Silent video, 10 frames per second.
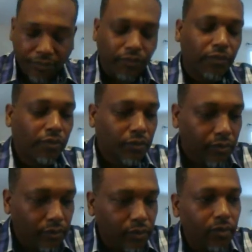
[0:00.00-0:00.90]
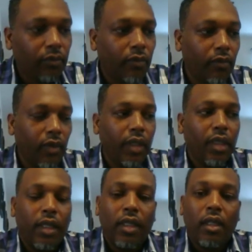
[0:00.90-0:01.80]
go over
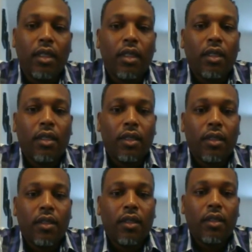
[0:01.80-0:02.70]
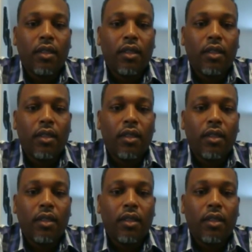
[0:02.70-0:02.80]
things and what have you,